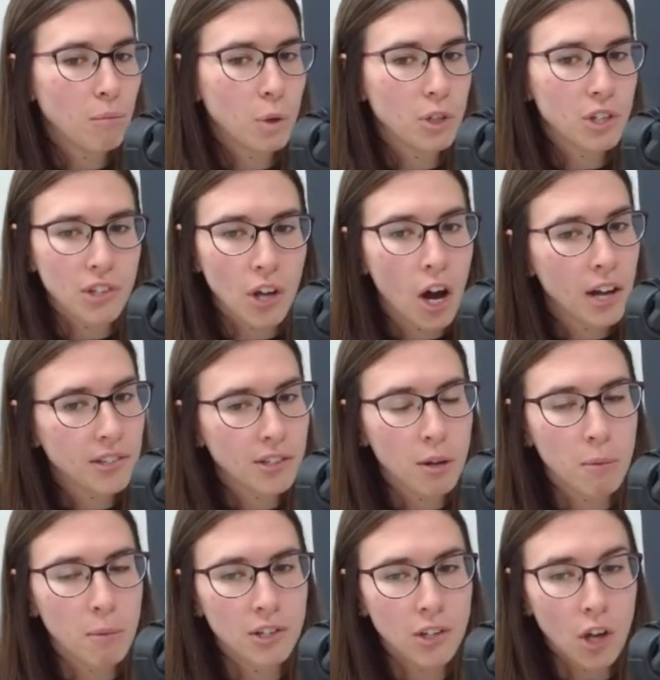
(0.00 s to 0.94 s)
Which is
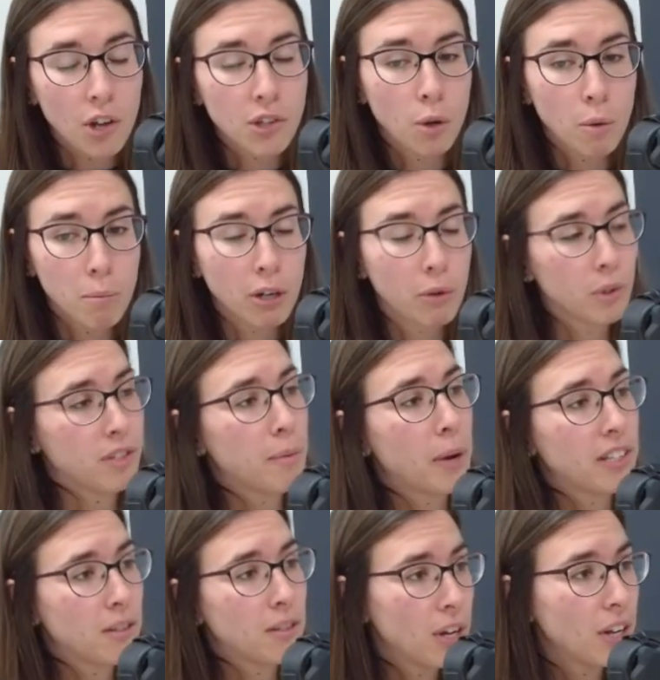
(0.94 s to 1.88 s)
awesome. And it's also a big
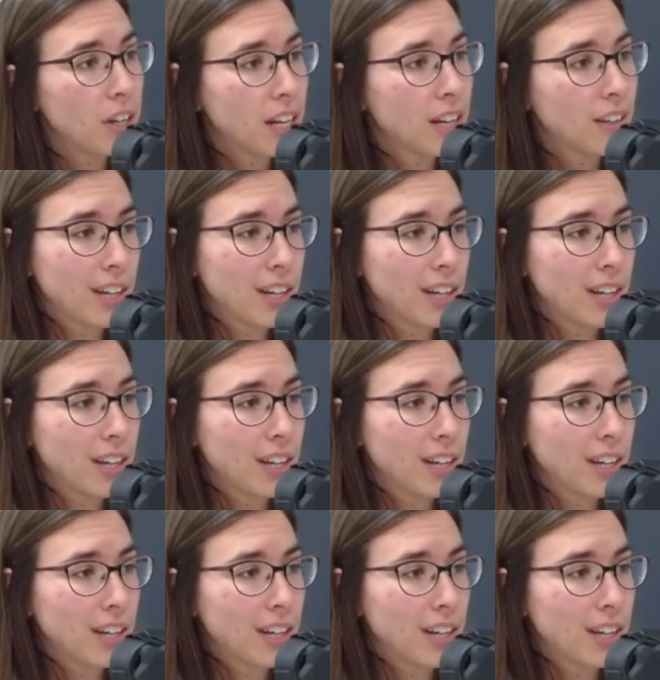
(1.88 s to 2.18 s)
responsibility.